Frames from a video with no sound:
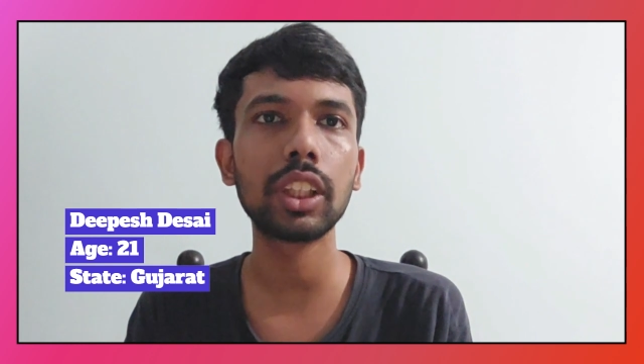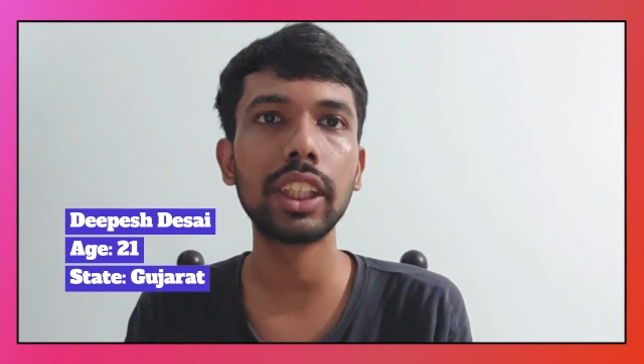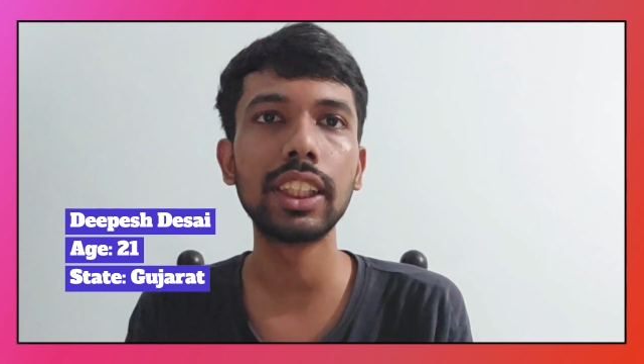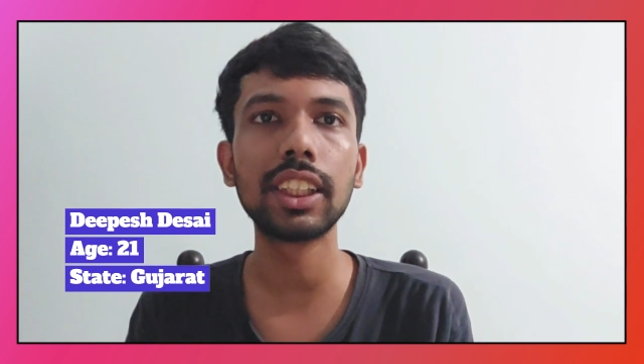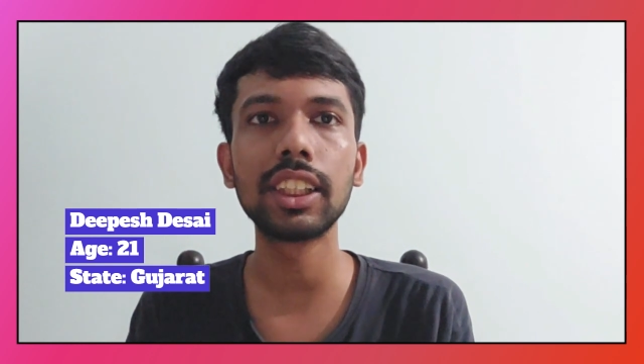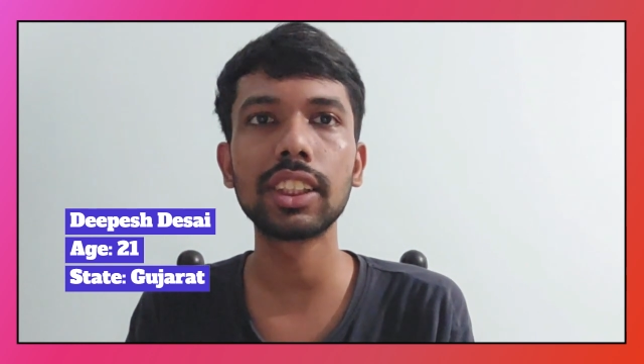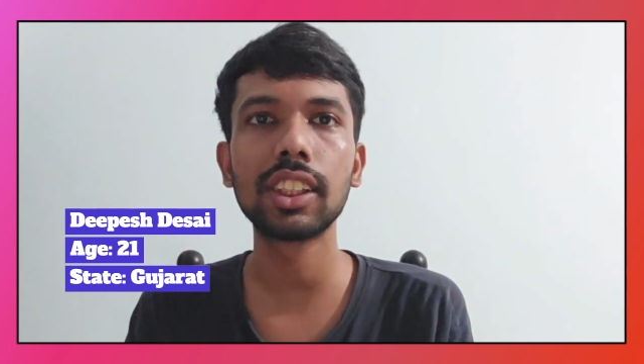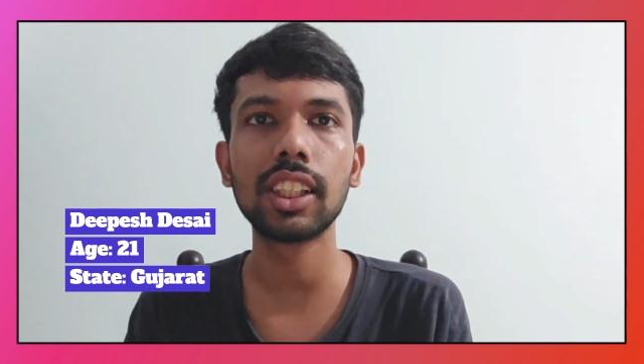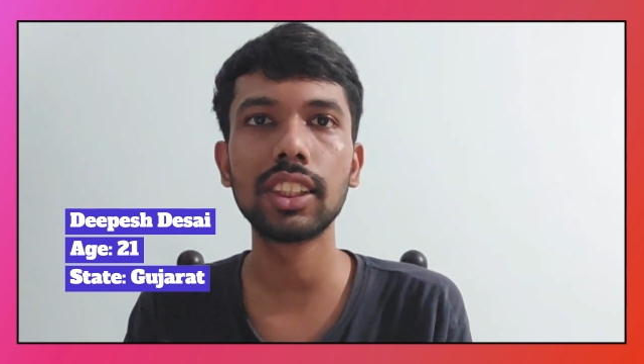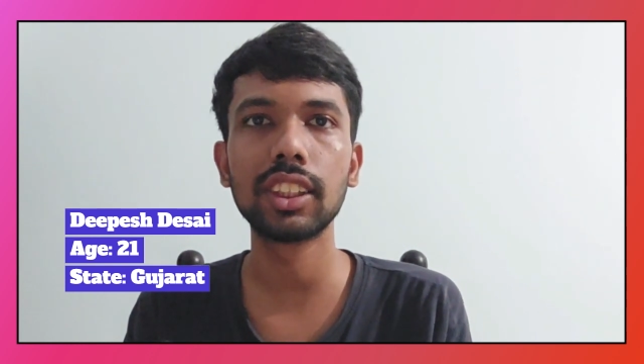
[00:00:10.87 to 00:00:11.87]

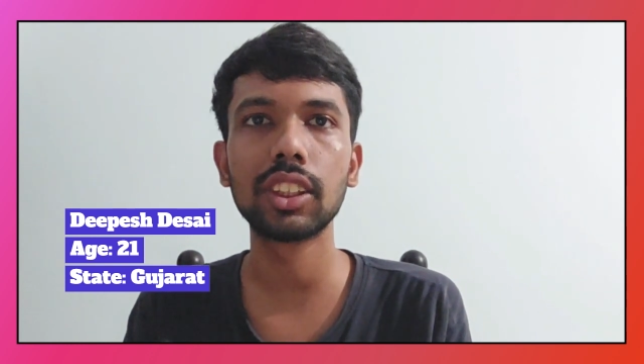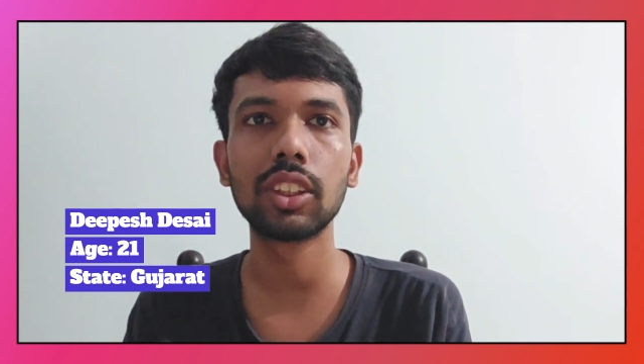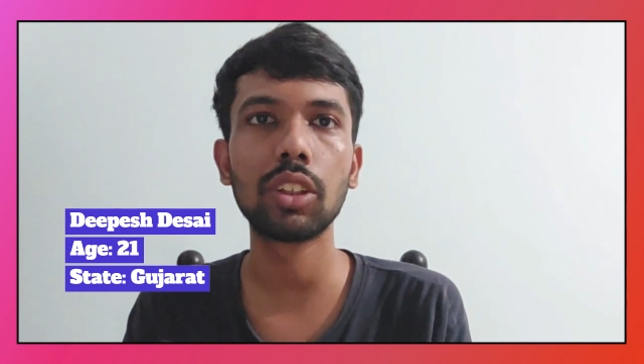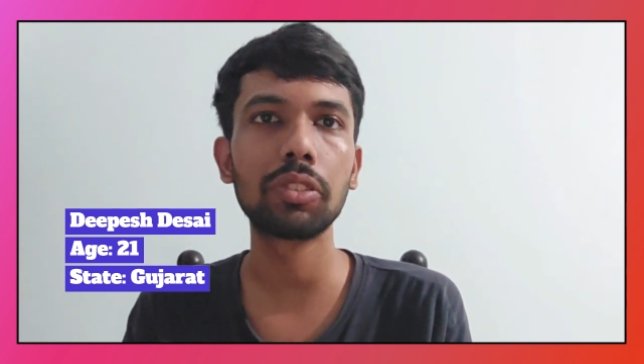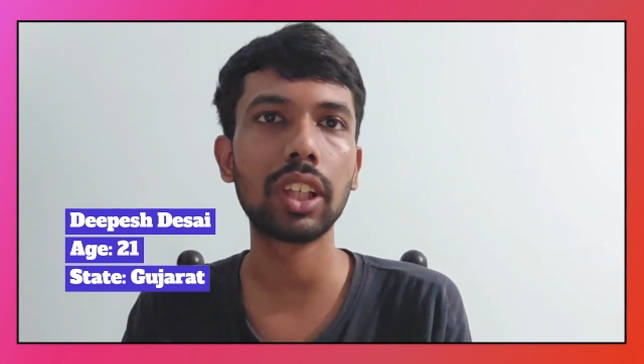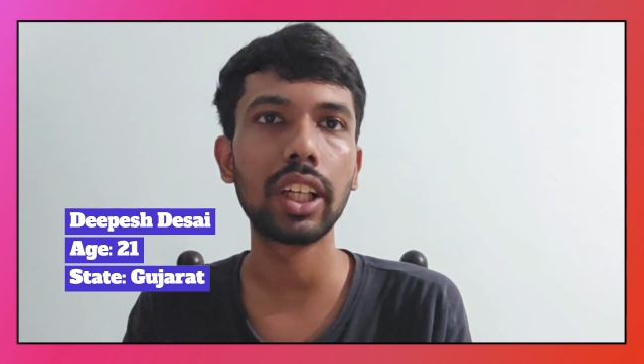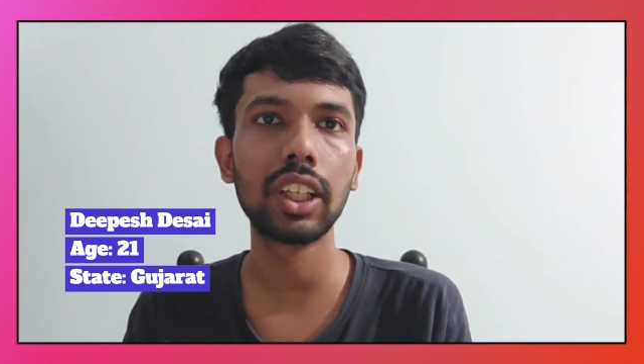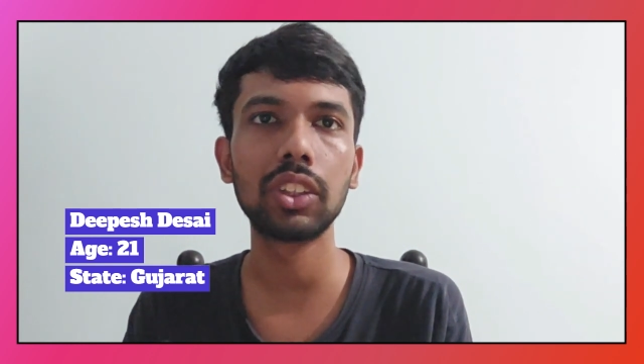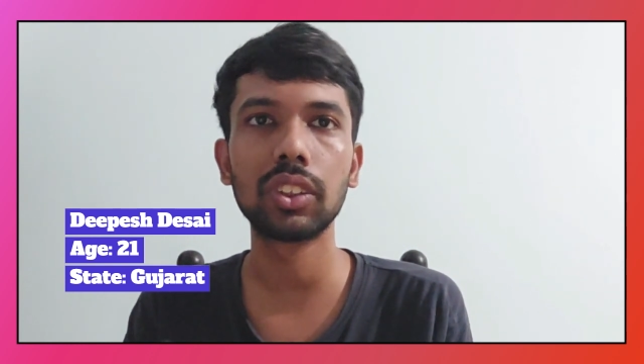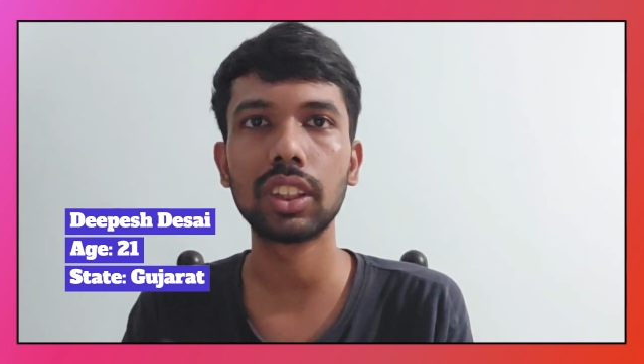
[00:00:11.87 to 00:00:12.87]
internationalization of higher
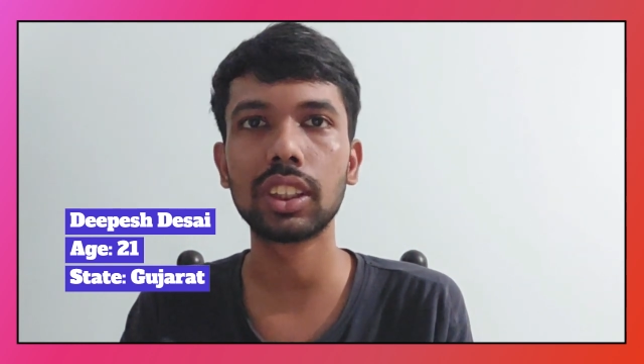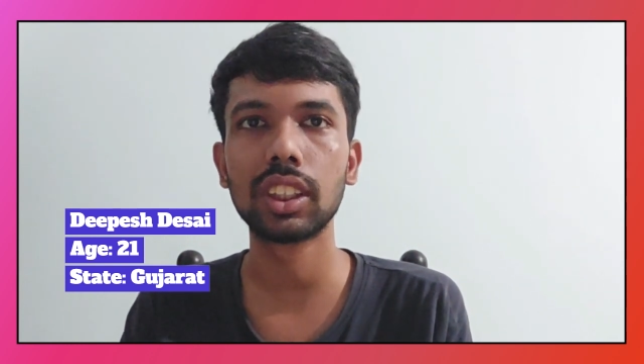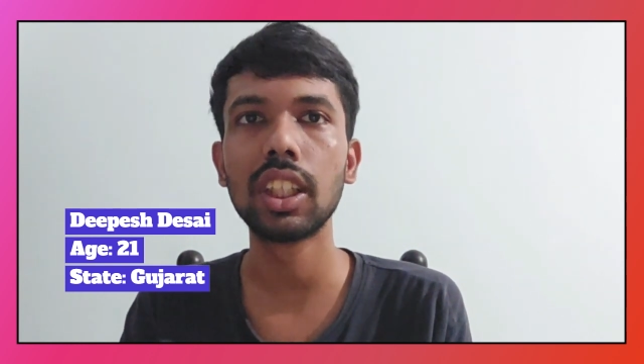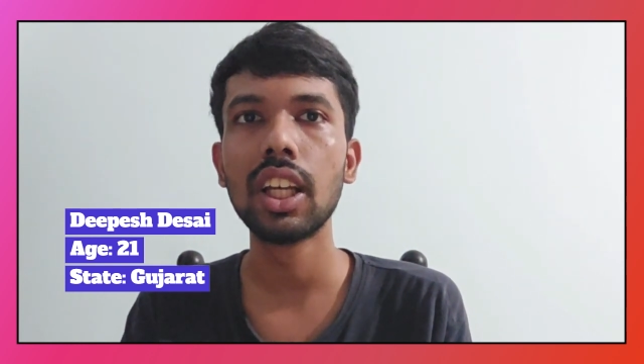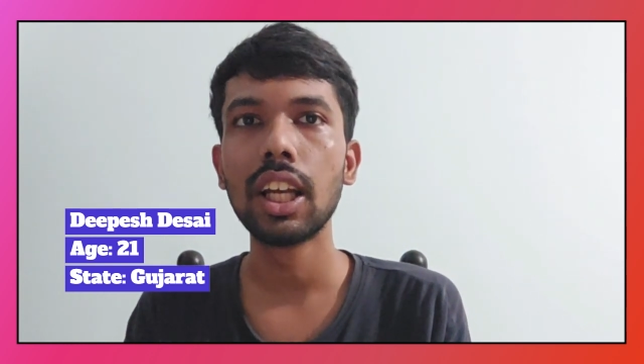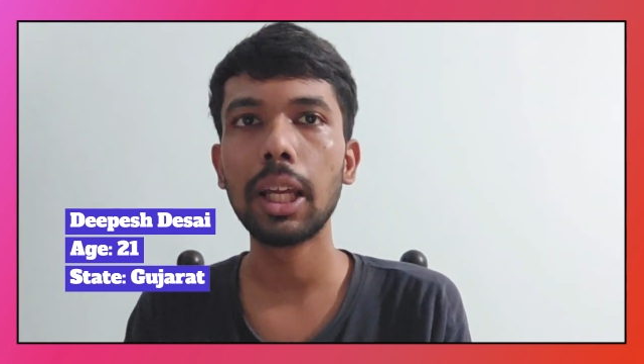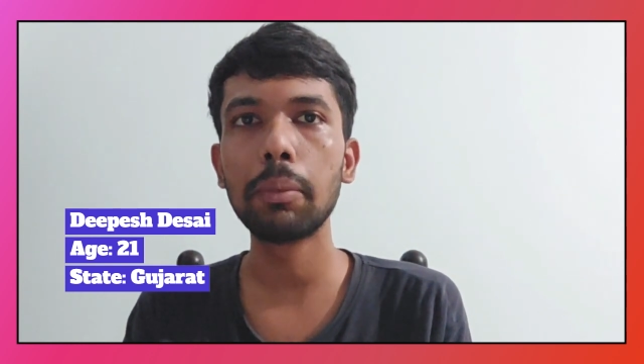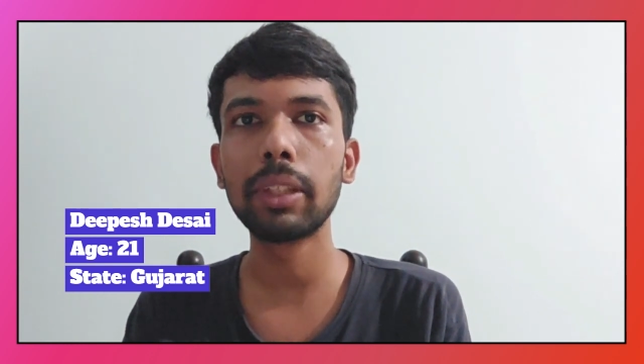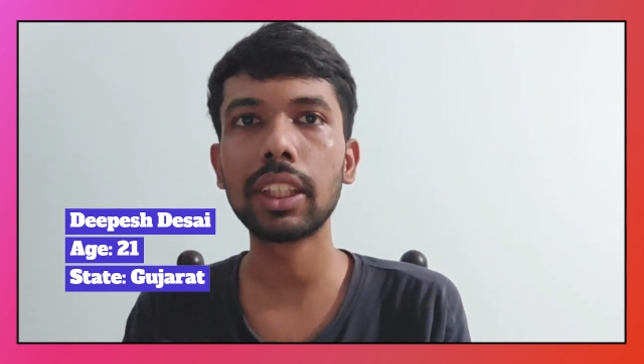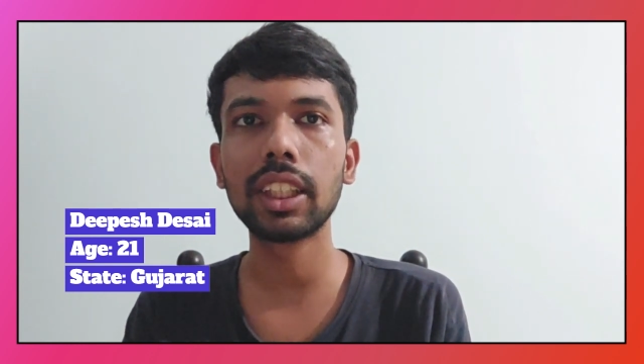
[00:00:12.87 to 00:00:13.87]
education and
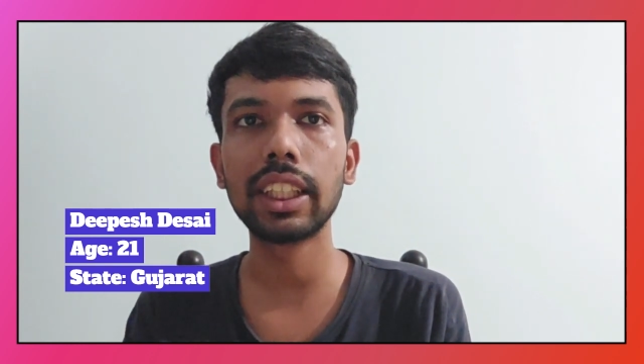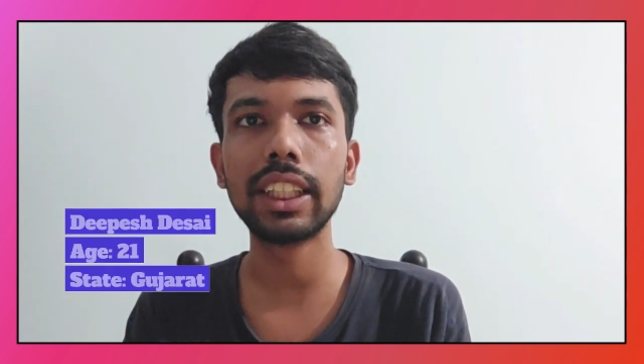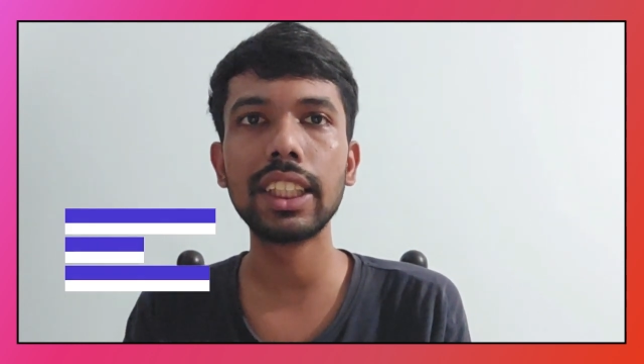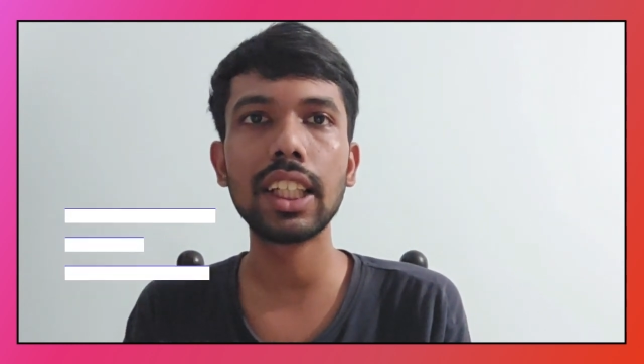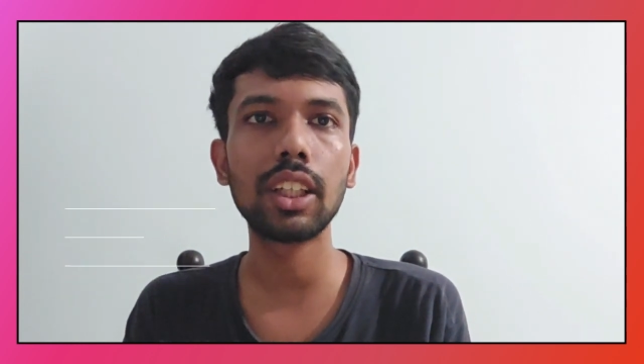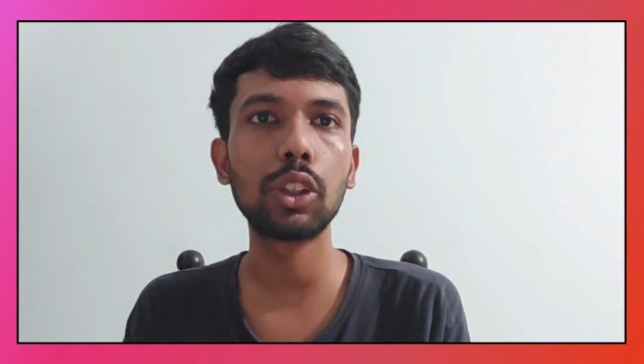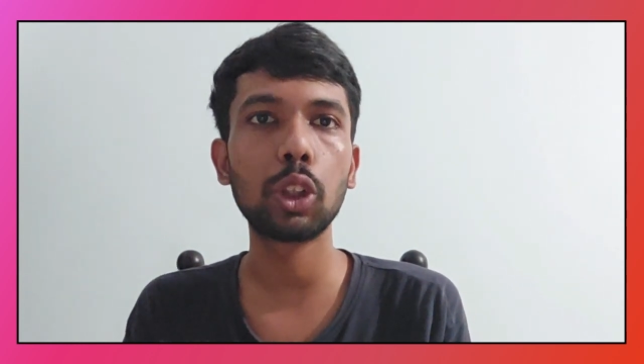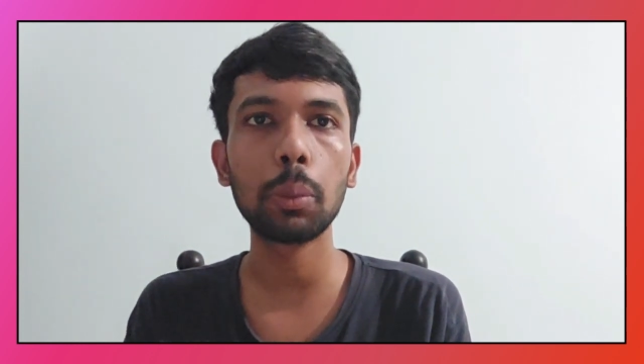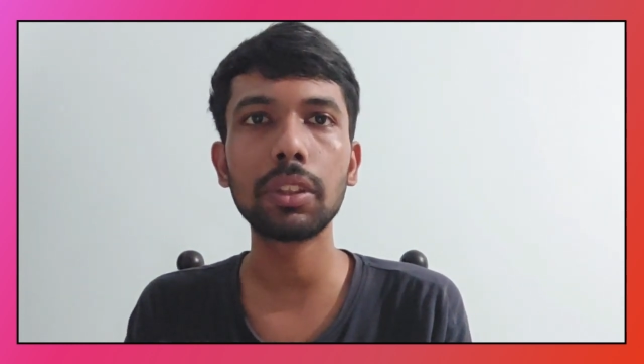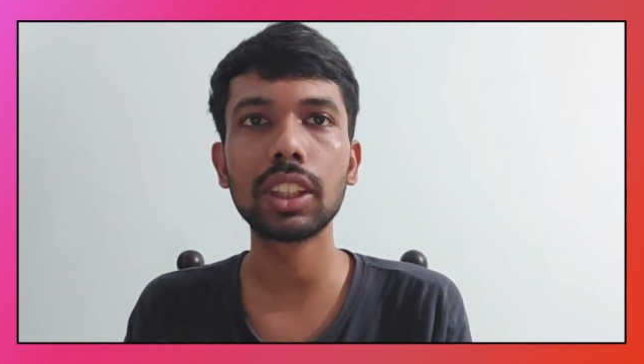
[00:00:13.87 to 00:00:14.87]
make India a
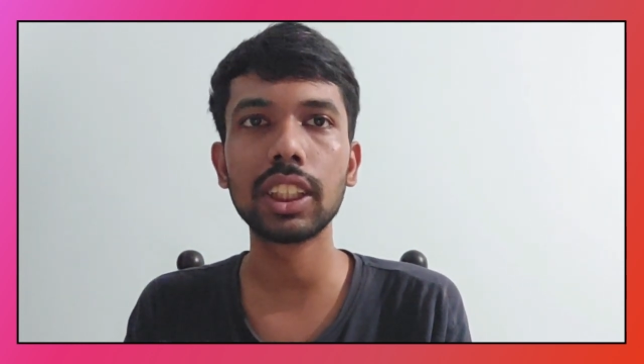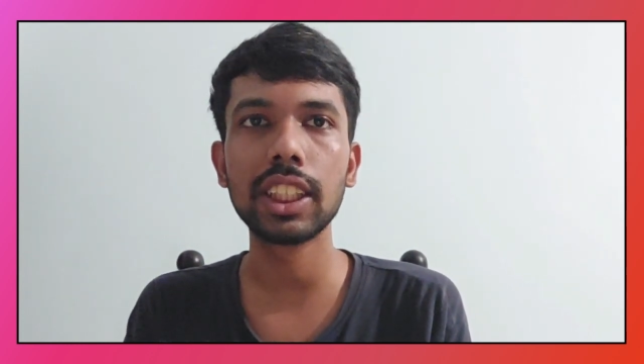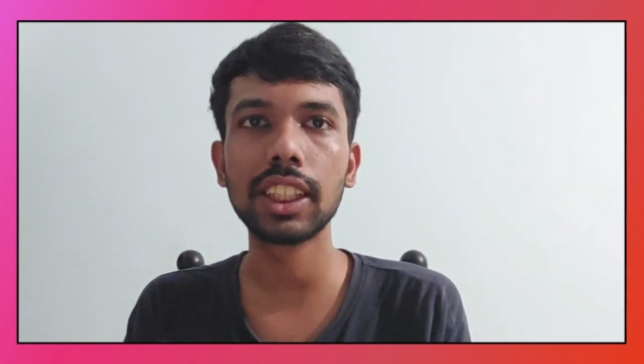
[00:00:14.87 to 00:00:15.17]
top study